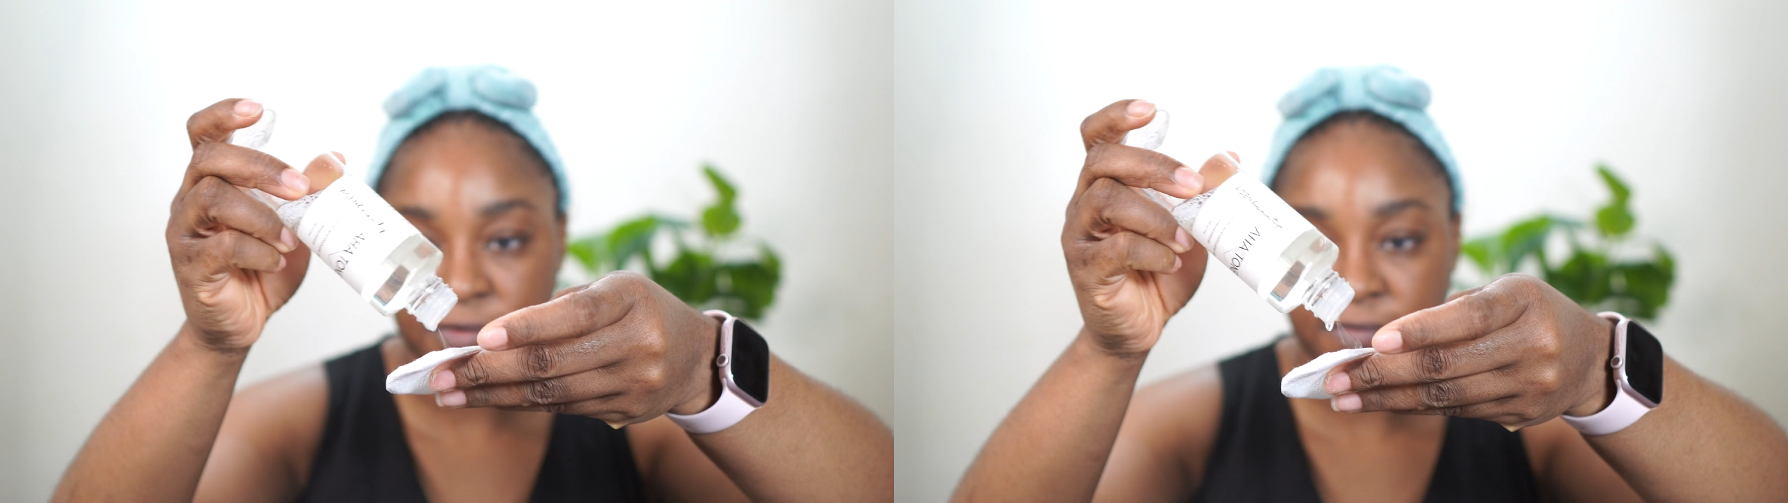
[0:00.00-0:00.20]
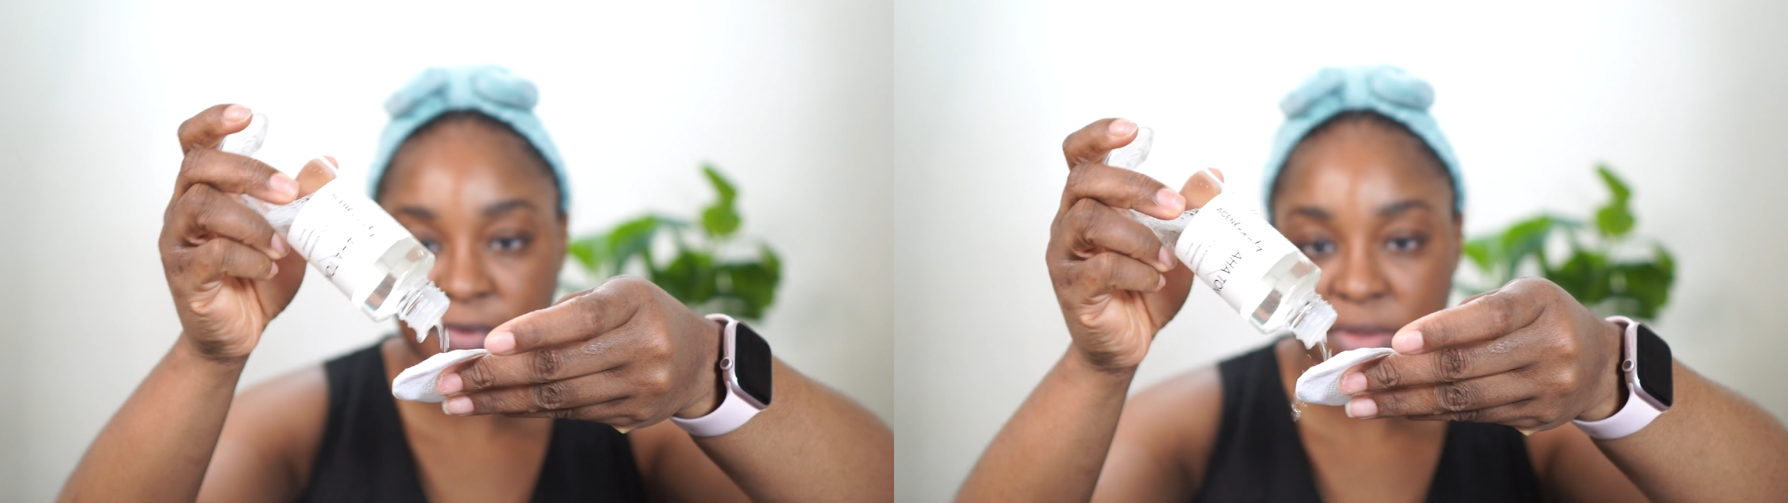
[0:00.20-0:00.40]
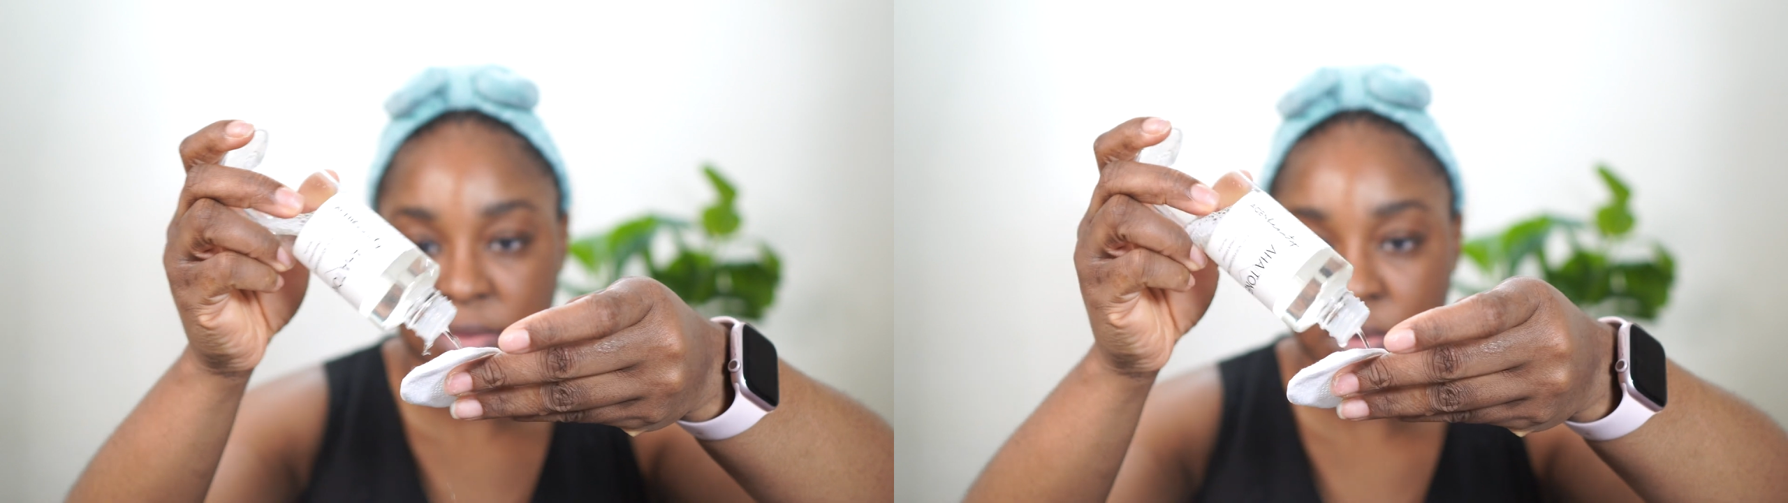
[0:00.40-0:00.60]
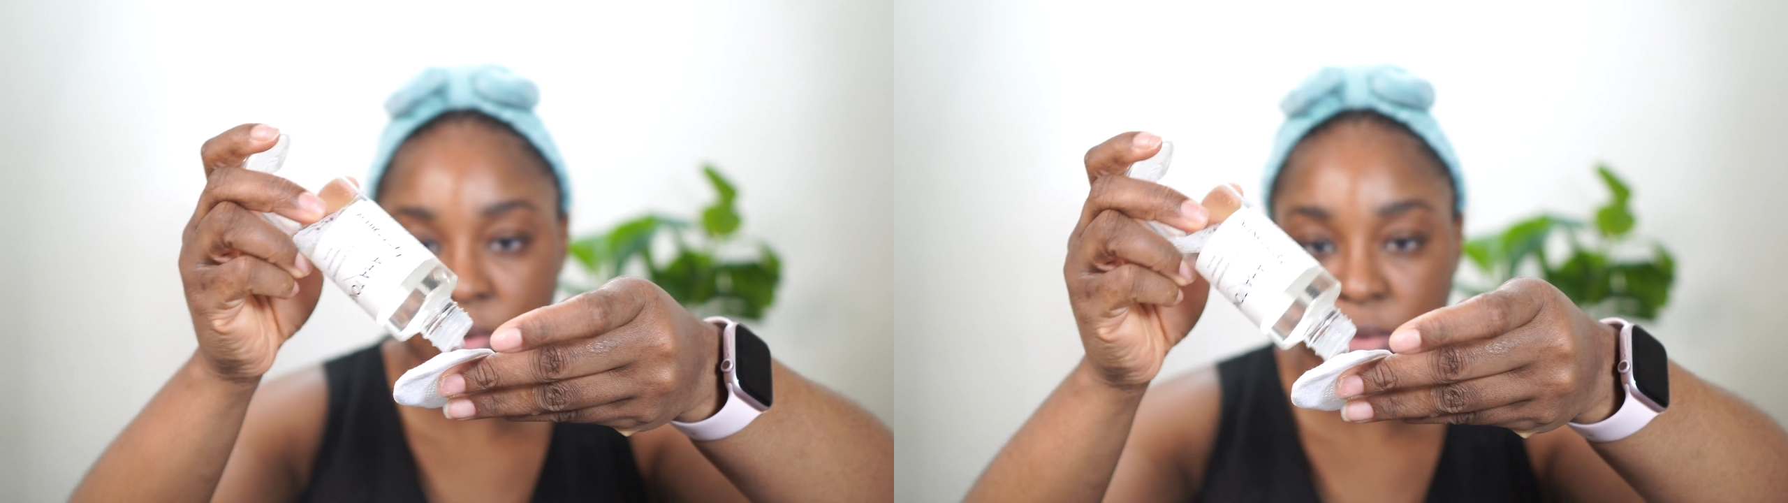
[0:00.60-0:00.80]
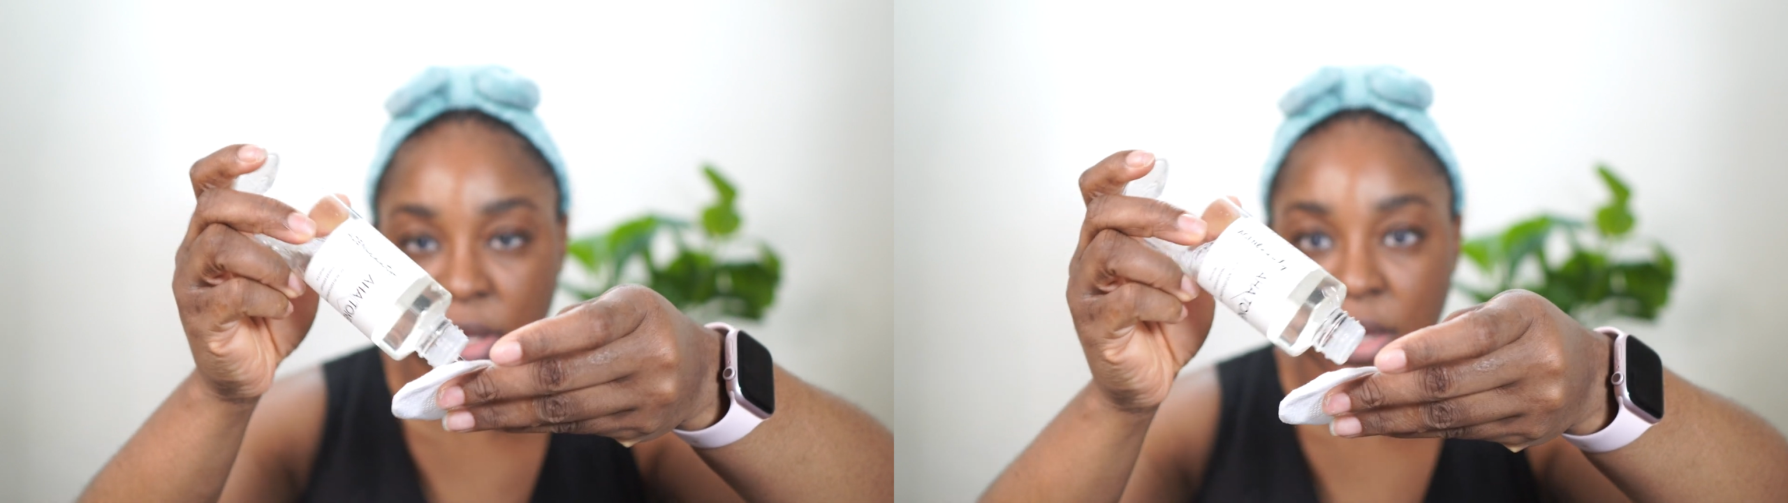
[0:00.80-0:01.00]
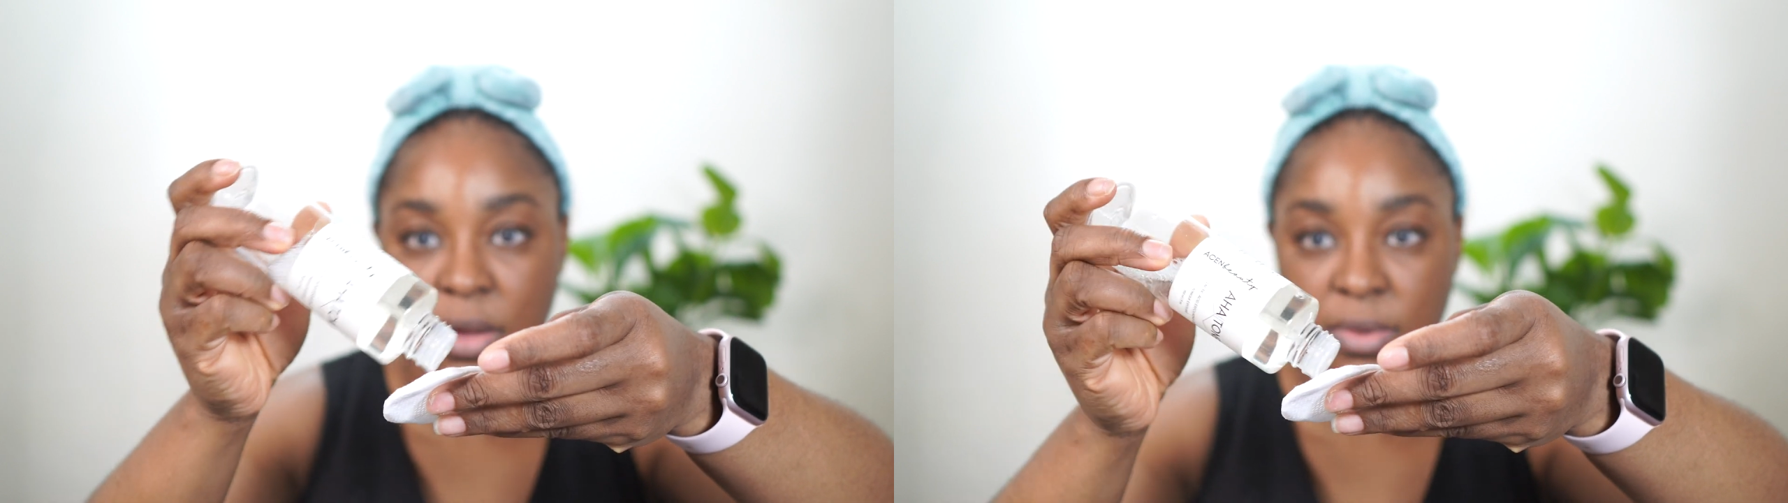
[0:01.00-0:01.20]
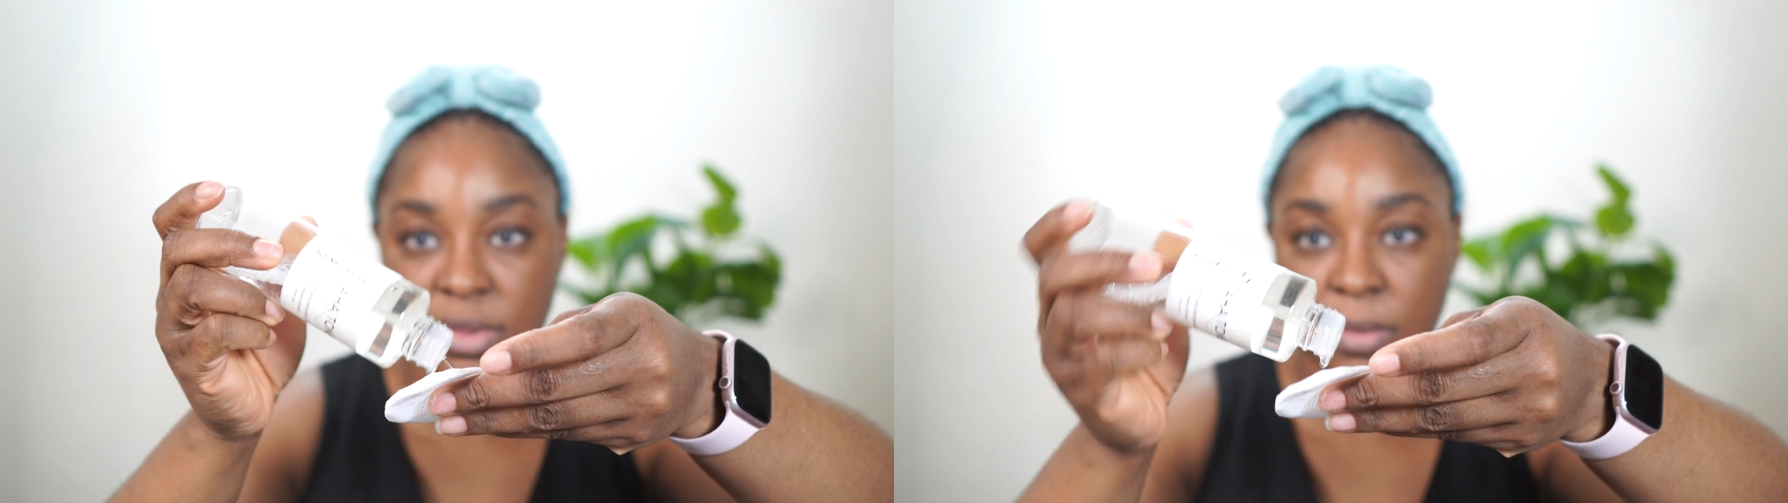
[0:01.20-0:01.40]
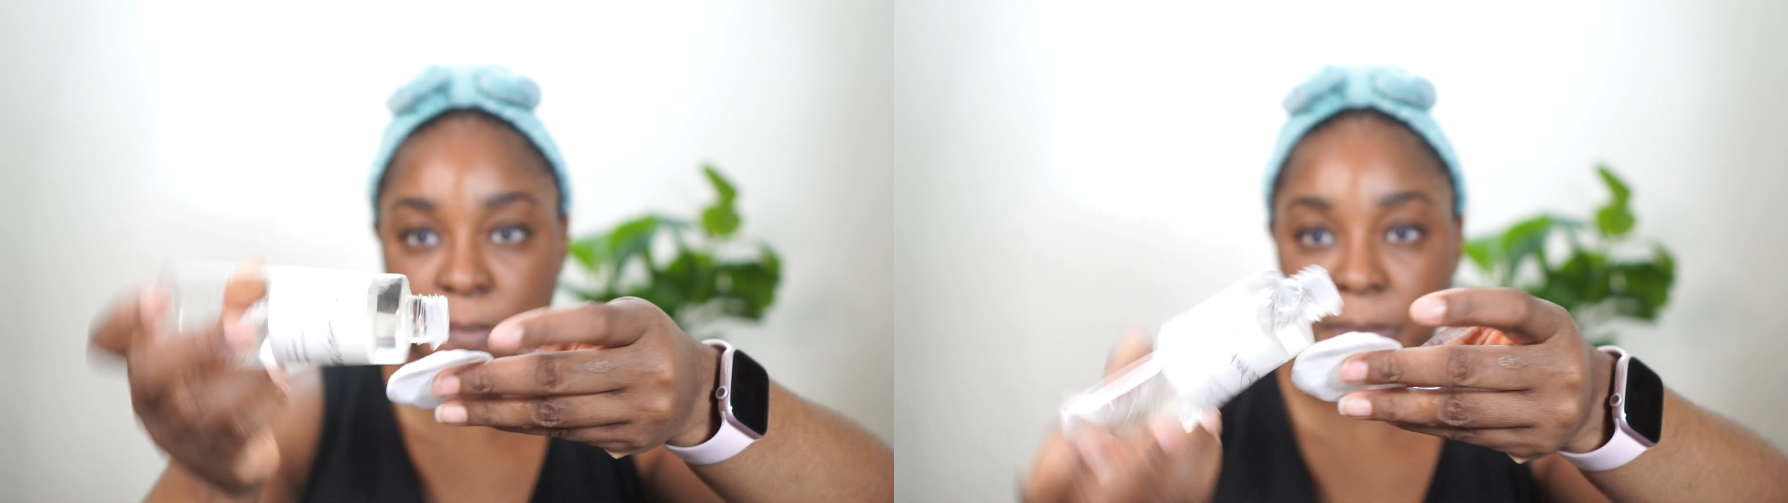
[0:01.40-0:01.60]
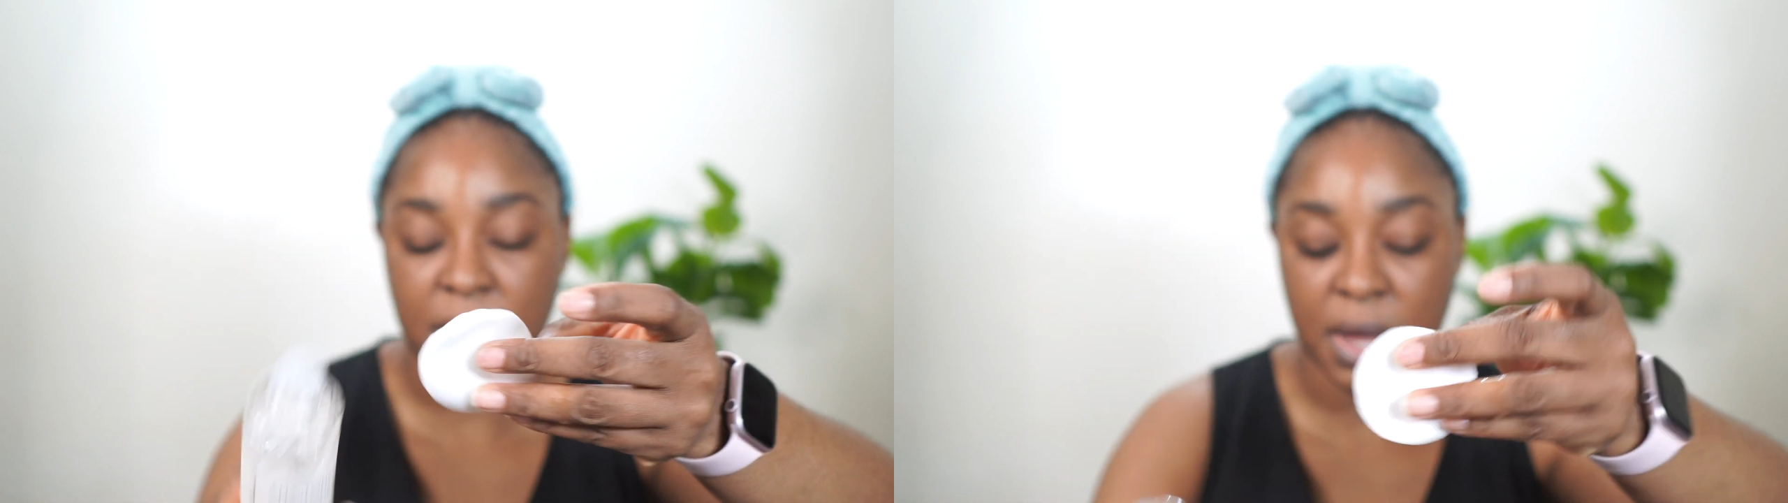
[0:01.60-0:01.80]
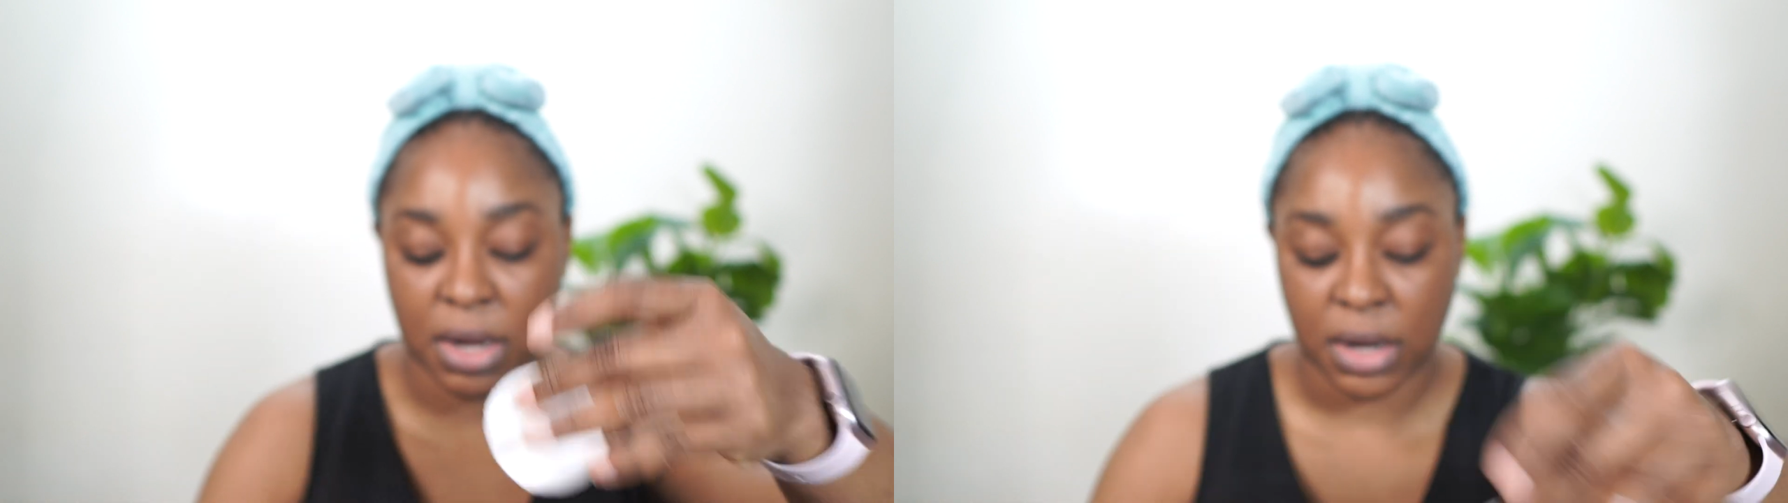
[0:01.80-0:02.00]
of it on a cotton
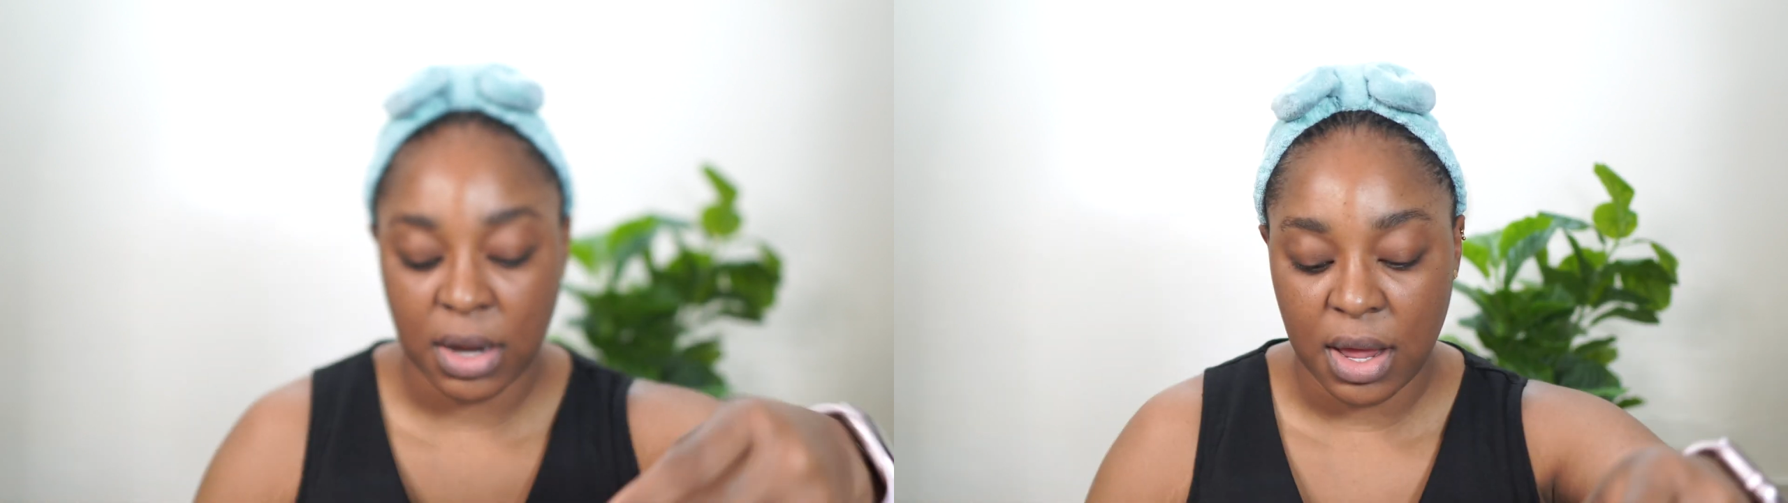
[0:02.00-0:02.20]
pad,